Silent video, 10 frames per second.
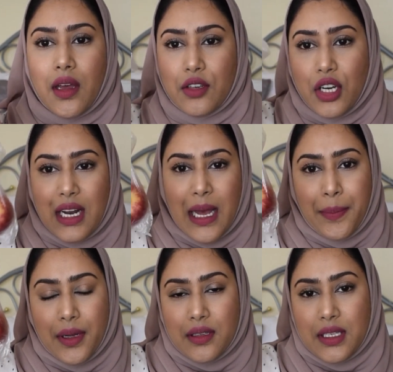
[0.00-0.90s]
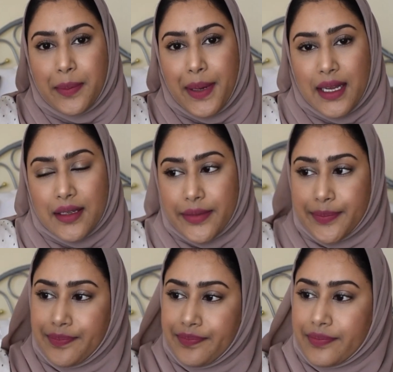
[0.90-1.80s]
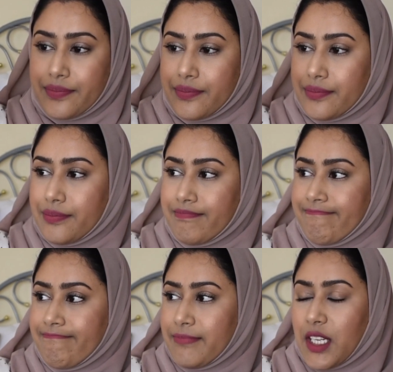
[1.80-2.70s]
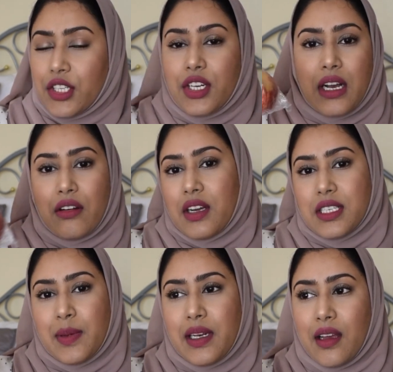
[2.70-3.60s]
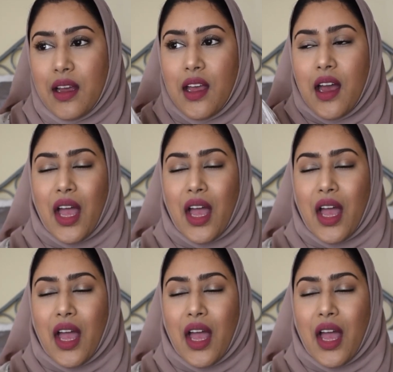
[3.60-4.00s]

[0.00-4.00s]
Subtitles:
I've got an apple in a bag. I don't know how long it's been here.